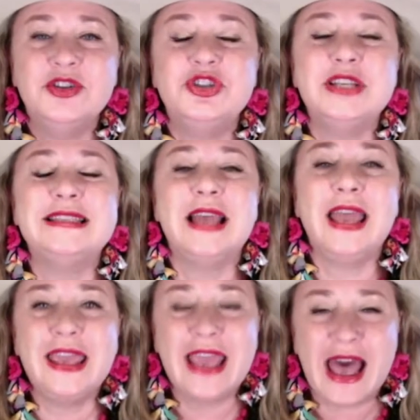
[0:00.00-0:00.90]
to just
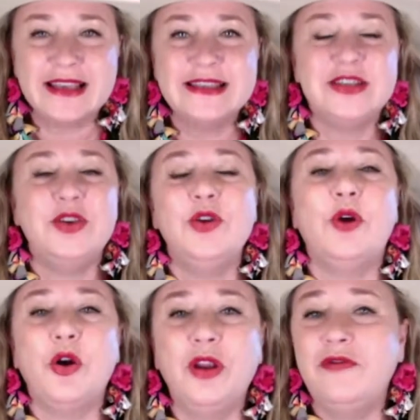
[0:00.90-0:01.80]
say yes to
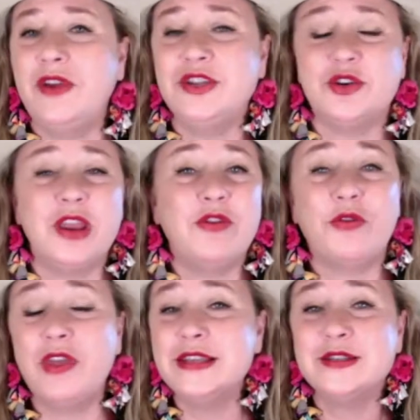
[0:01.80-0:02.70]
your own adventure,
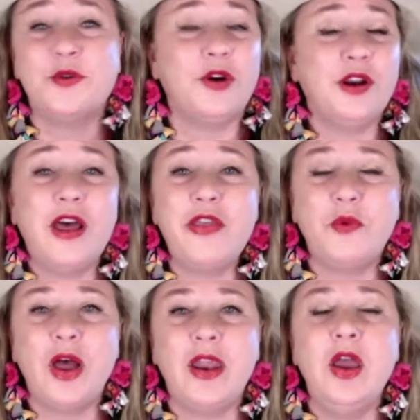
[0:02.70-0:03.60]
either this or another
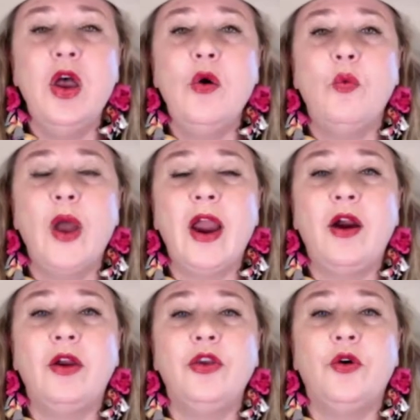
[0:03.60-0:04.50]
one
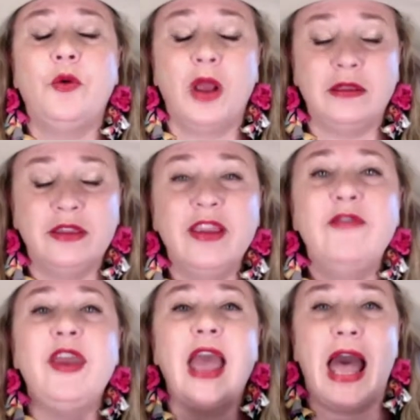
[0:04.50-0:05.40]
where you're
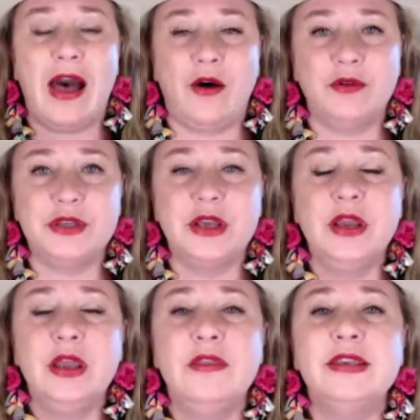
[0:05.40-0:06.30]
living out
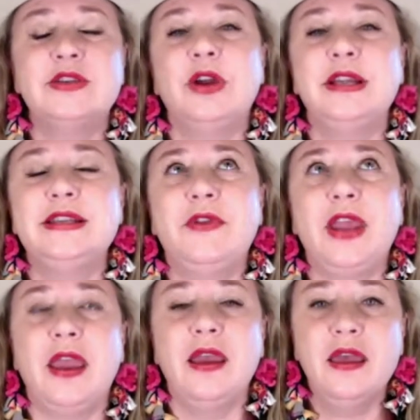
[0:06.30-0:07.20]
this
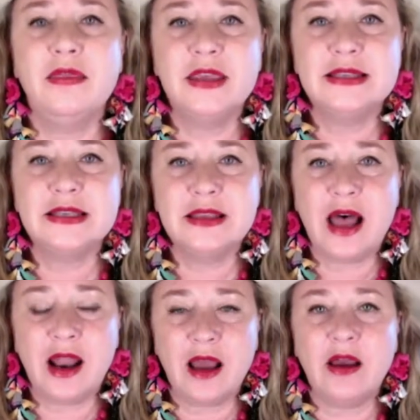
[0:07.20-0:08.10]
creativity. This is
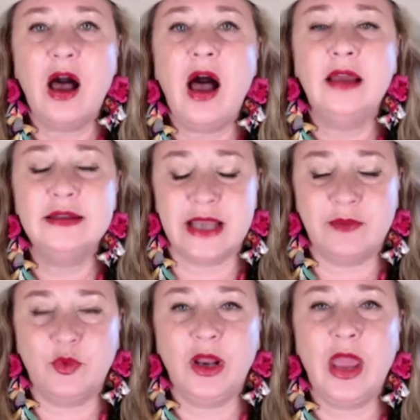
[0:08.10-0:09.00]
not a
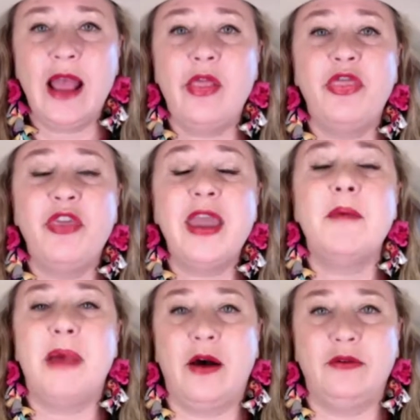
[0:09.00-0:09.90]
concept. We can't think
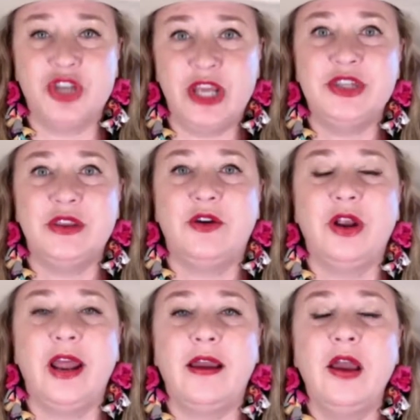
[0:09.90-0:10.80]
about changing the
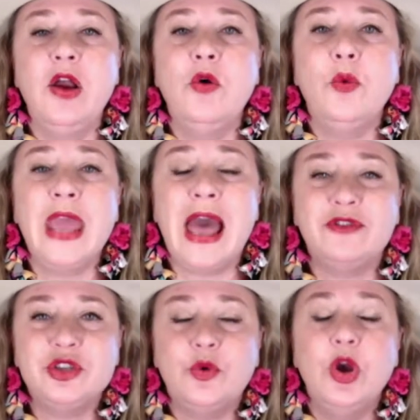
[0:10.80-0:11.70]
critic. We
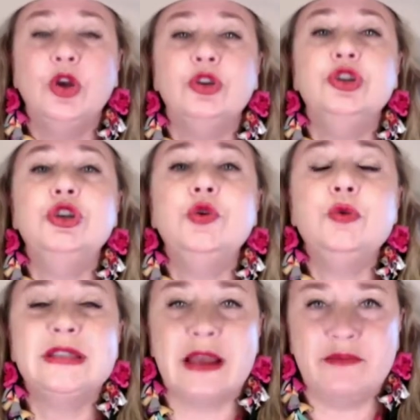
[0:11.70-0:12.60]
have to
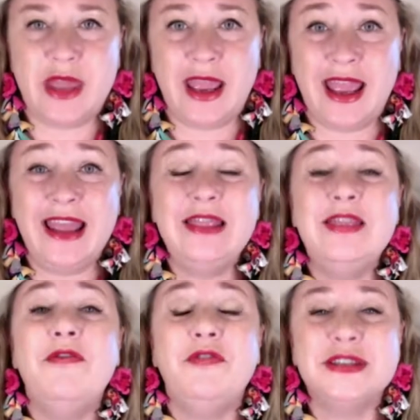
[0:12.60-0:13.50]
do something
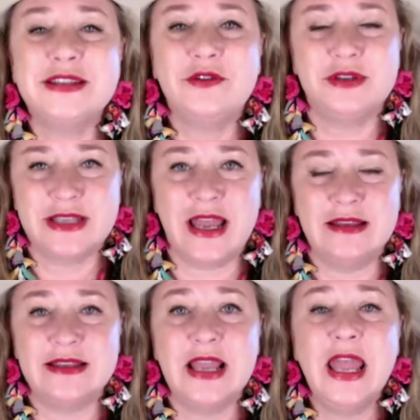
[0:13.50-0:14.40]
in the physical
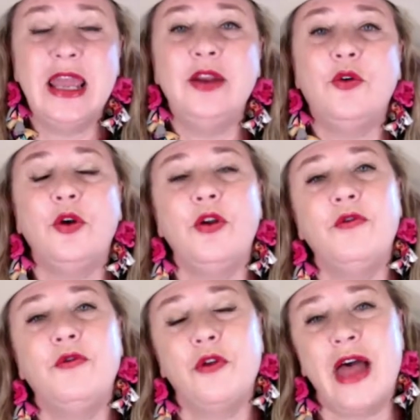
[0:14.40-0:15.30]
sense in order
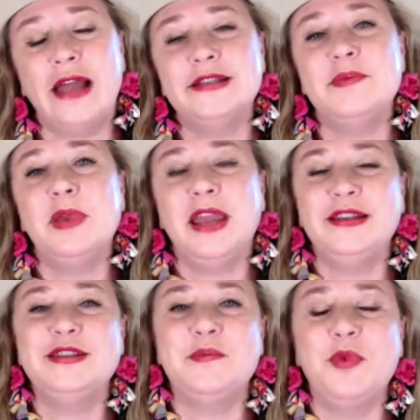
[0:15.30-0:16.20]
for that to
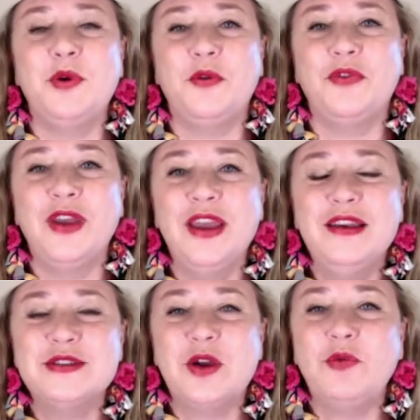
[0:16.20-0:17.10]
begin to move.
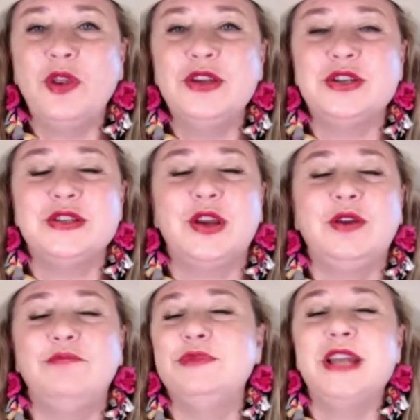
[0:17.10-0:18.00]
So I really just
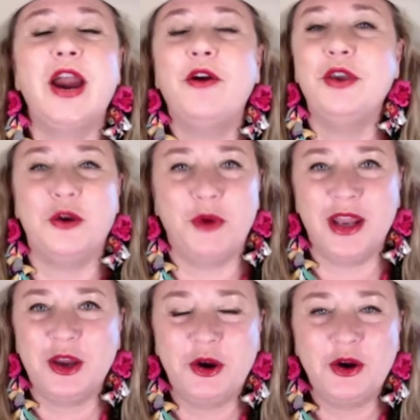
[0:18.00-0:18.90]
dare you
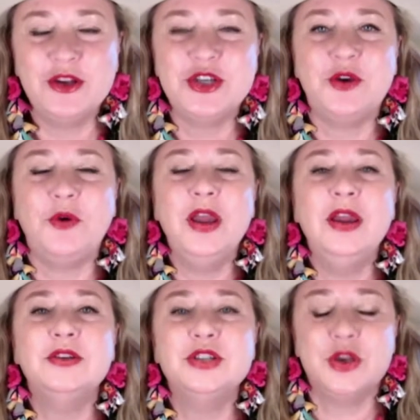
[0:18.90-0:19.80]
and encourage you
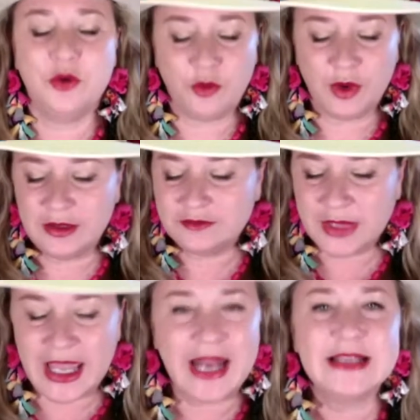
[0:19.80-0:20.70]
to
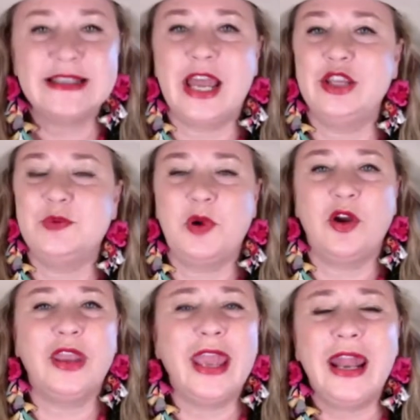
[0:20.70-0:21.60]
get a
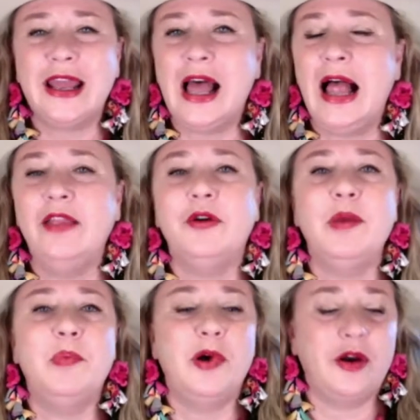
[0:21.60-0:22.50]
sketchbook, get a
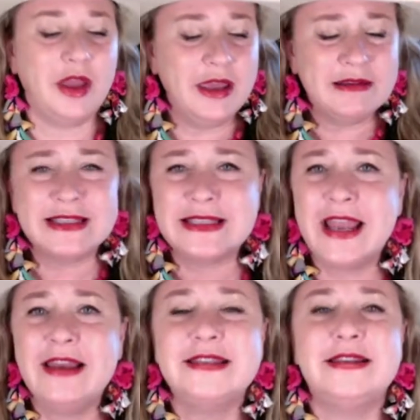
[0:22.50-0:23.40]
coloring book,
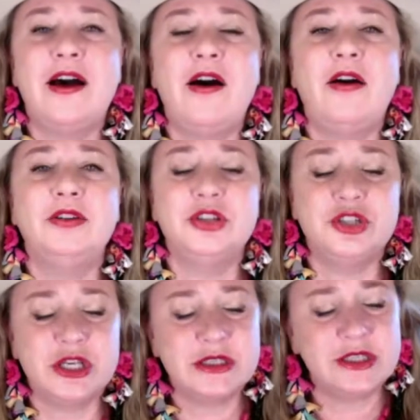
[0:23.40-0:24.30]
sing a song, to
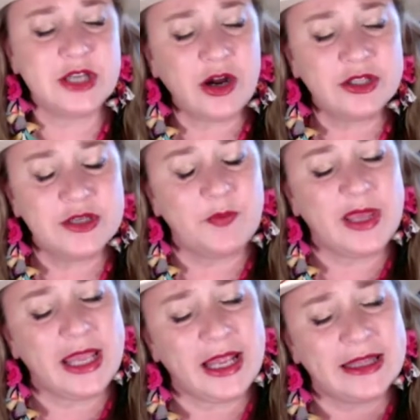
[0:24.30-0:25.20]
just start
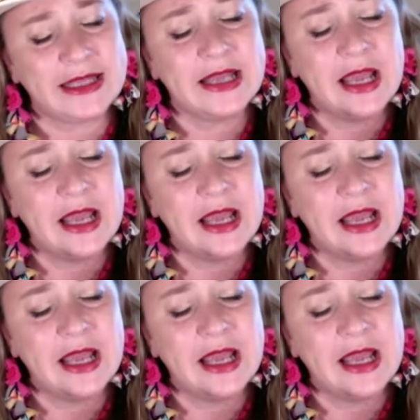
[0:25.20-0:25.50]
to